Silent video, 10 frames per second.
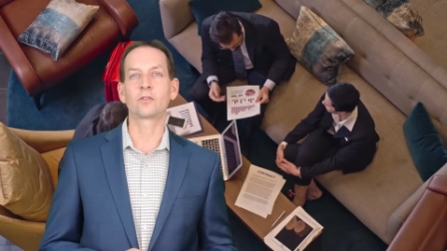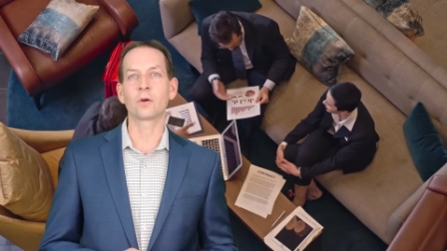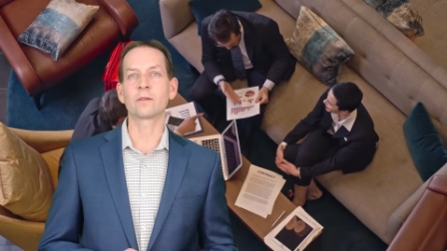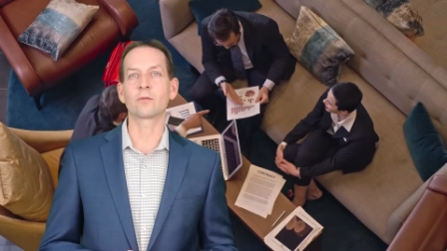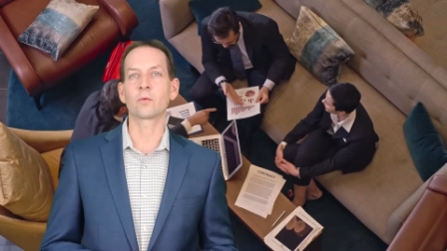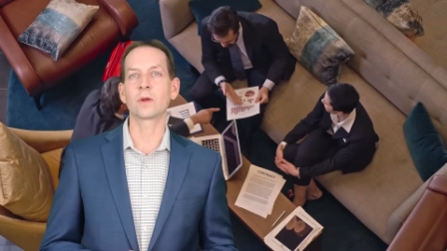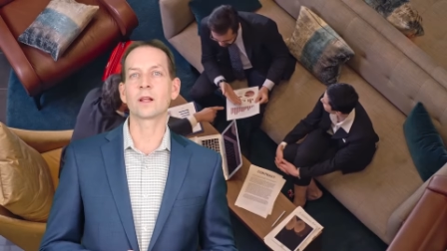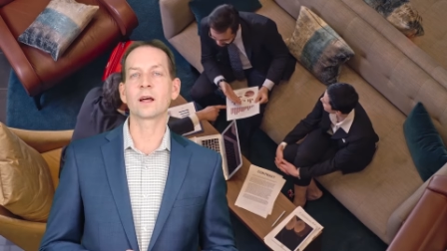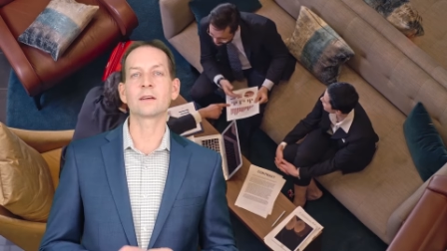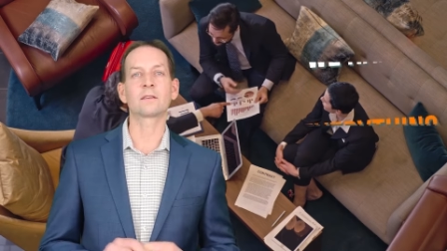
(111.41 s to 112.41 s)
don't even
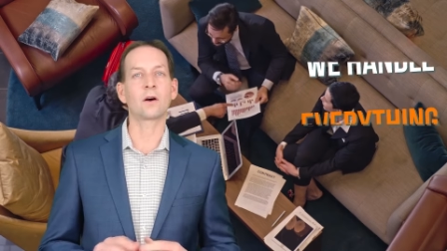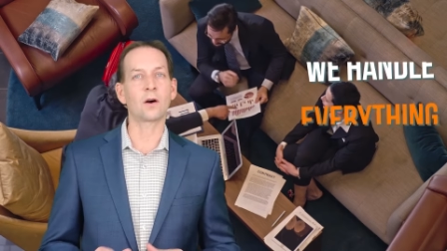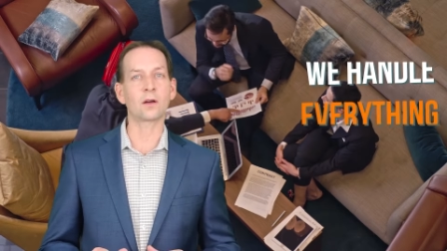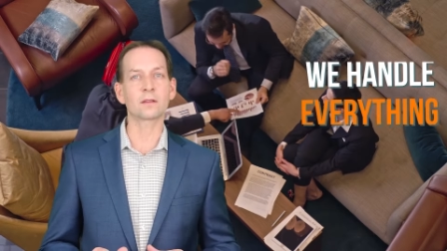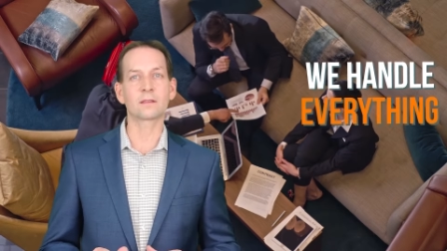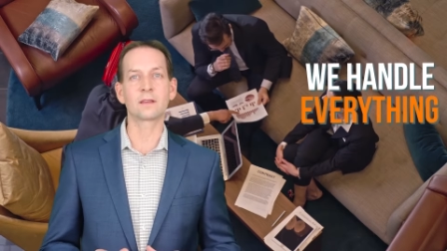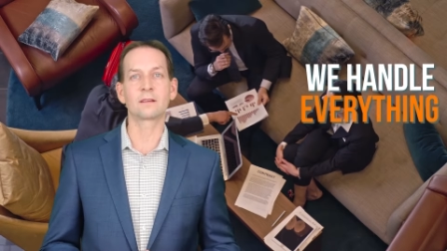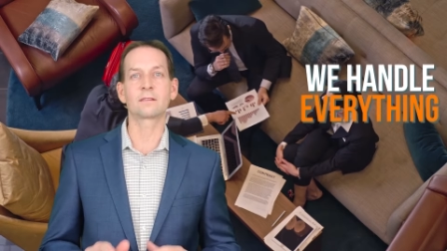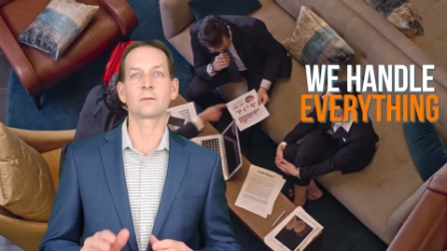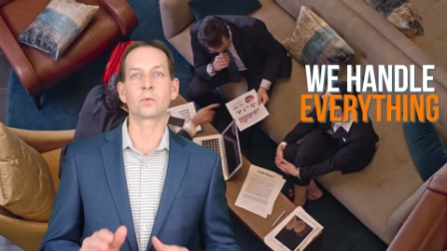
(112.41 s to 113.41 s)
realize all the
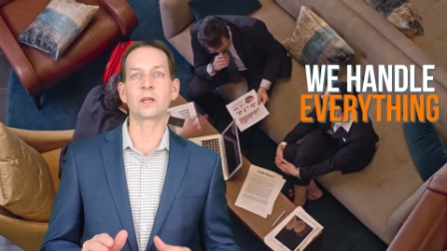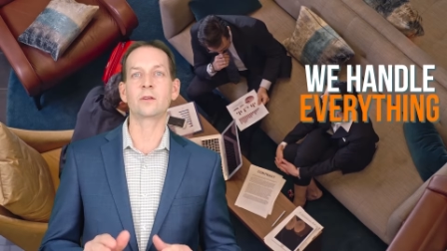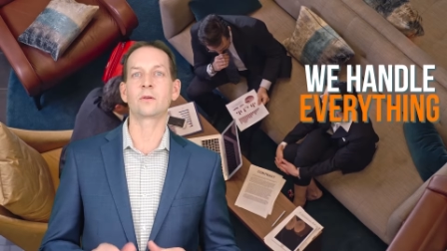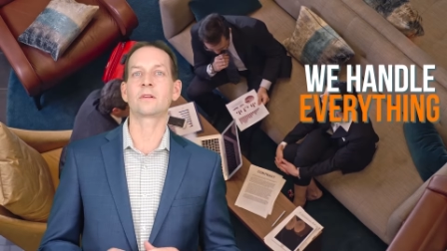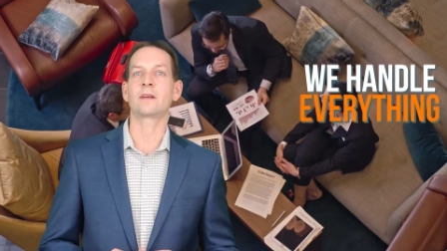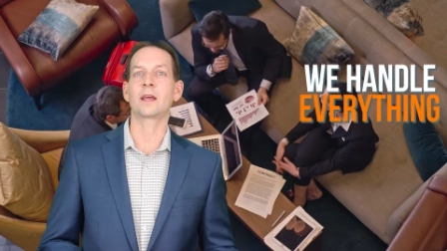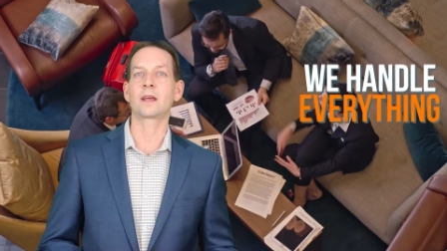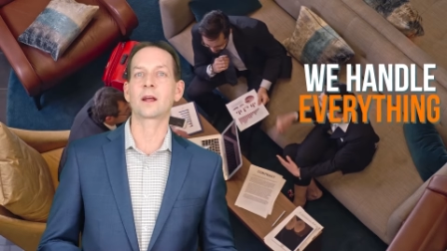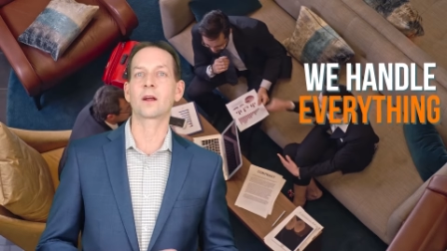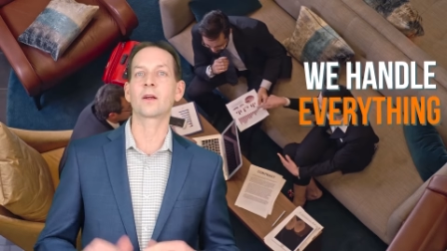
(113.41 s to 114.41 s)
things that we do to take
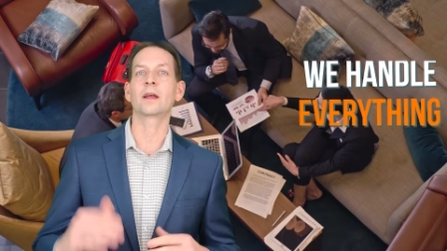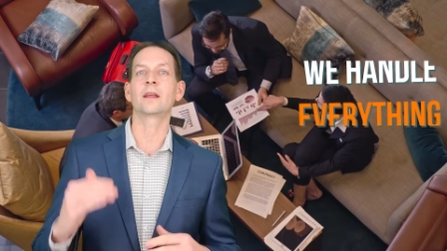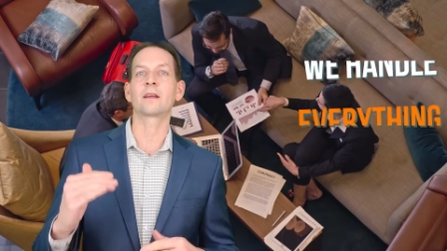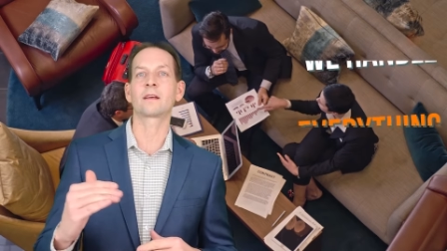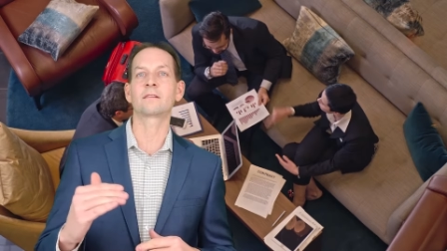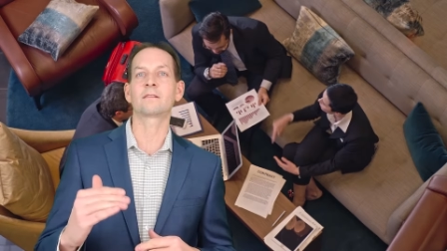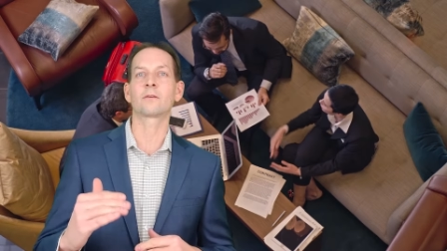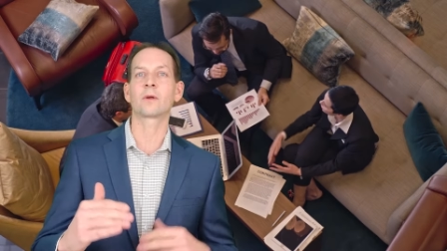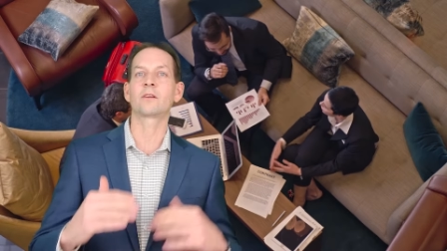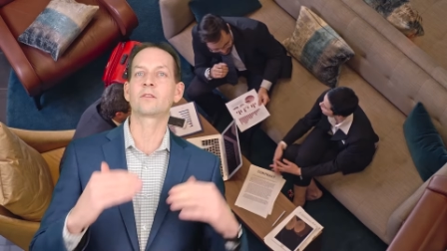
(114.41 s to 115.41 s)
care into
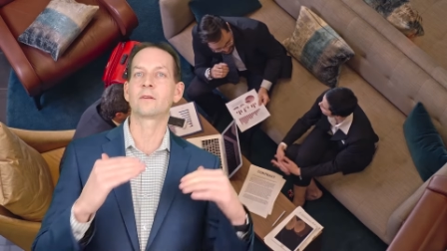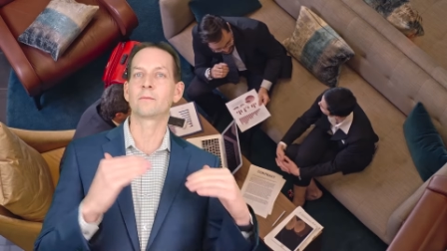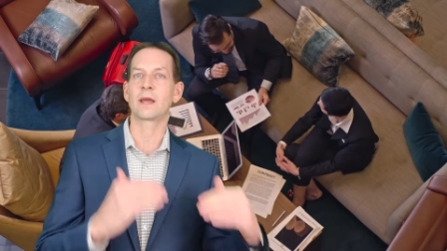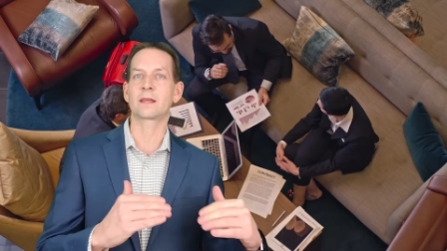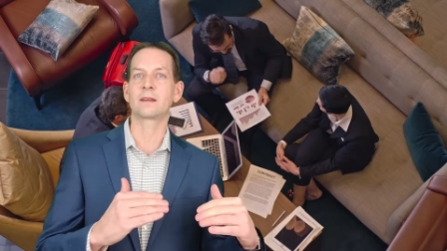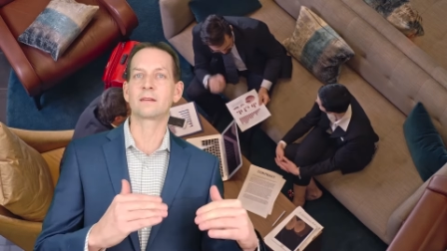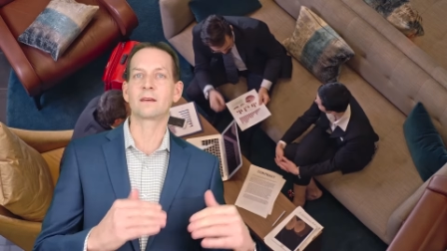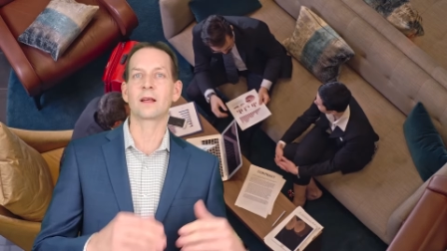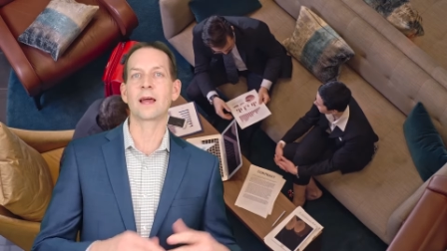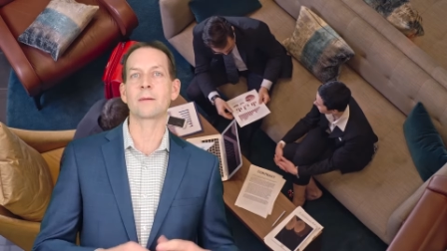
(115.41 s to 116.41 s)
consideration of making the
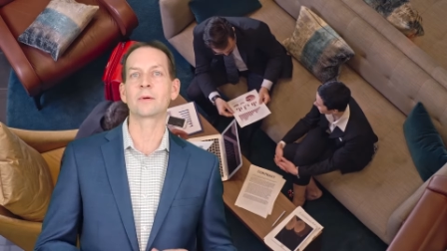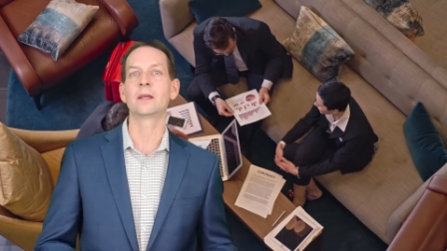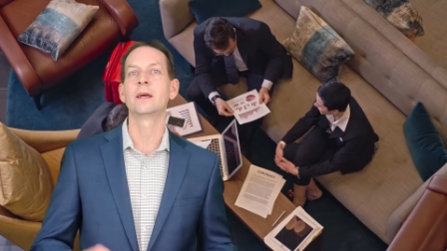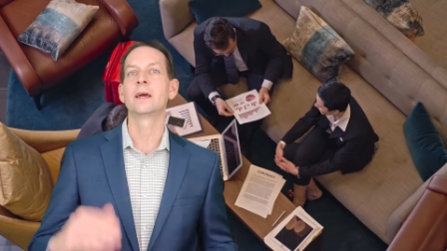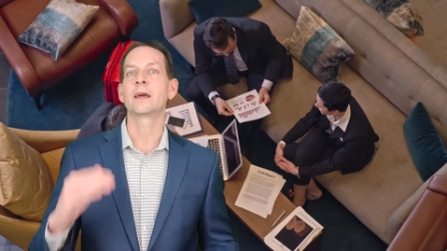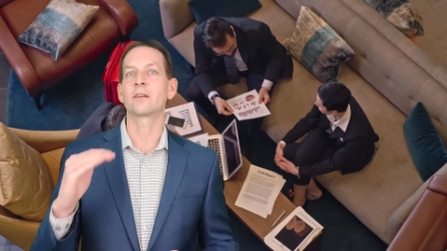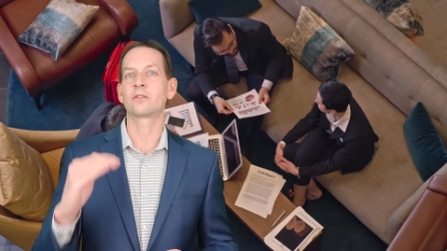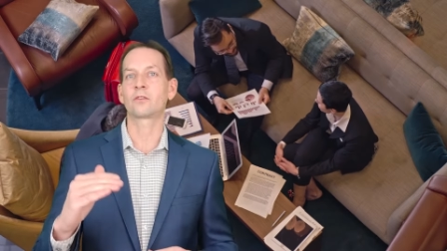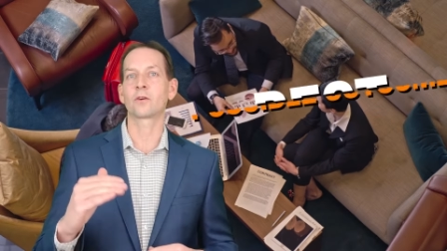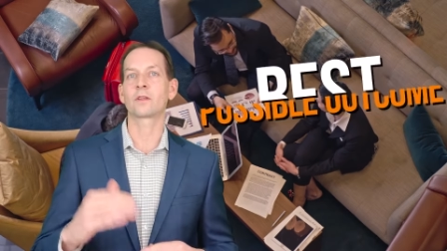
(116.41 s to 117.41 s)
deal happen and
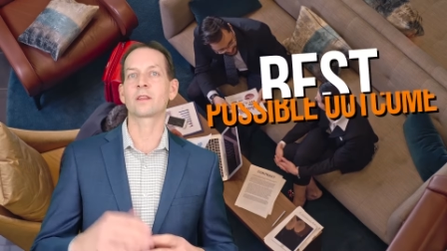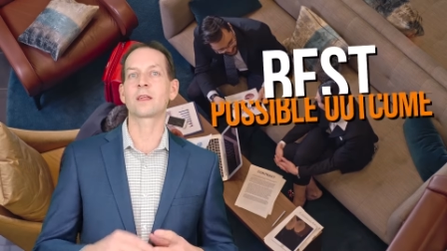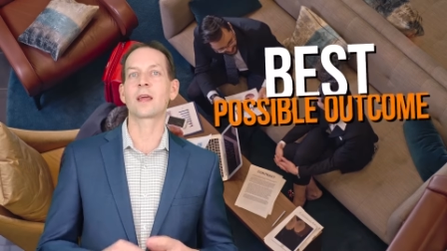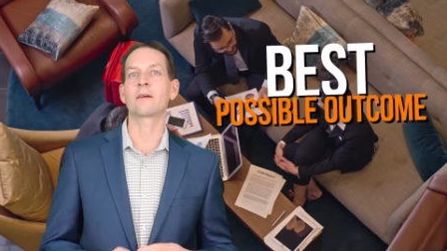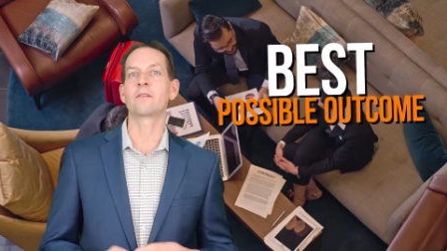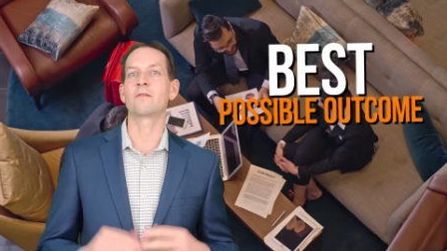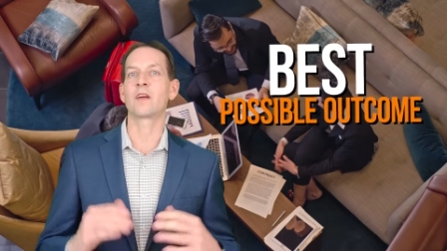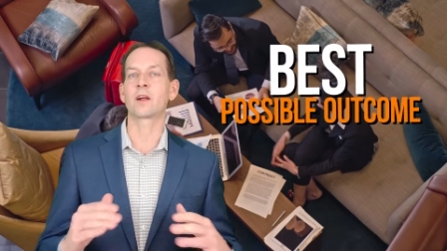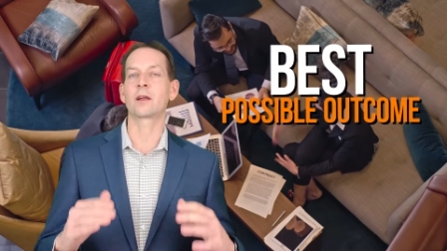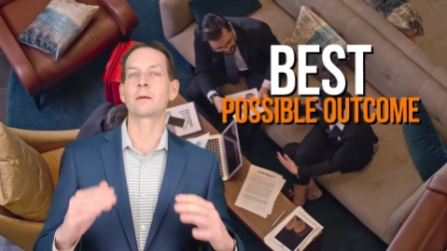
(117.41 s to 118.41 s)
assure that they have the
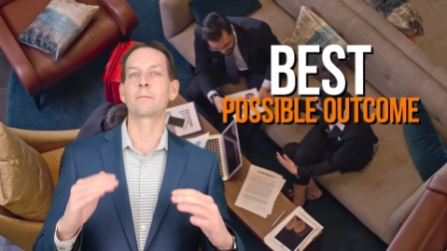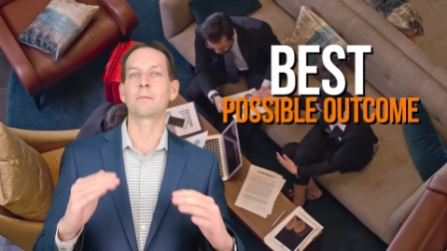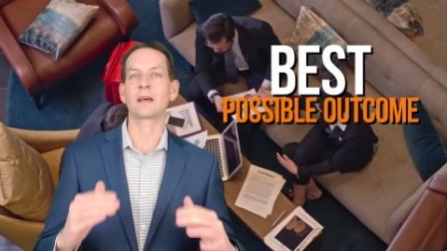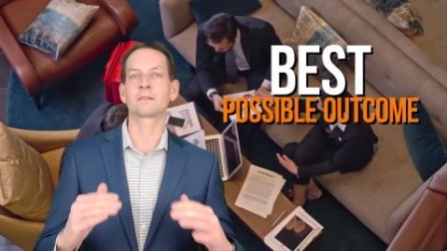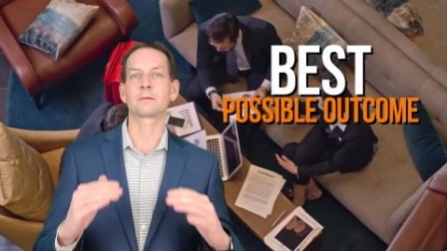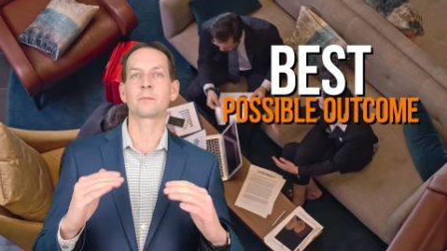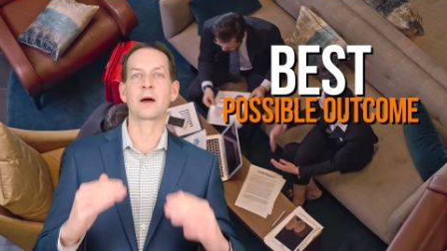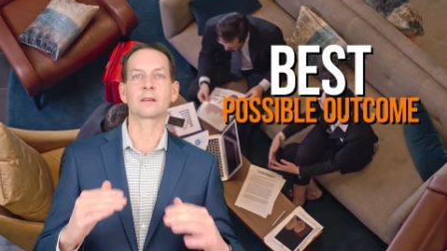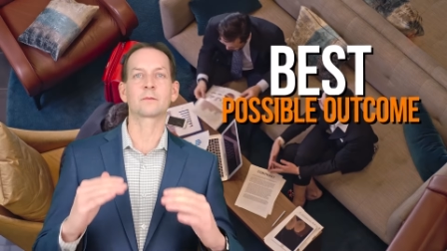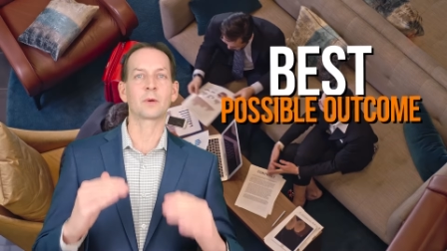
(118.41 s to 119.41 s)
very best
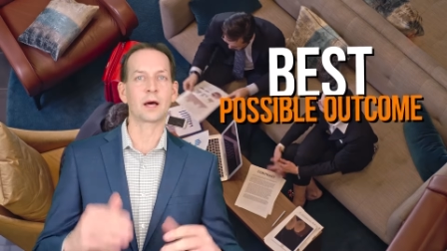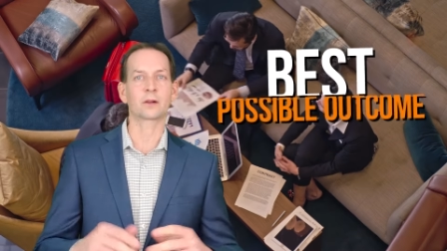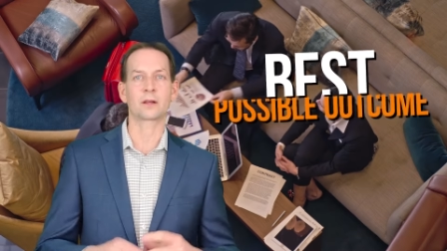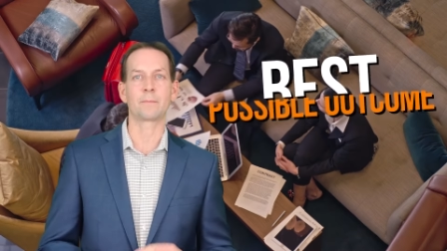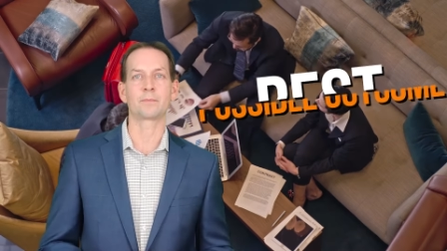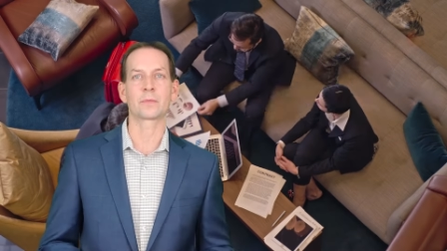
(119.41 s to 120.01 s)
possible outcome.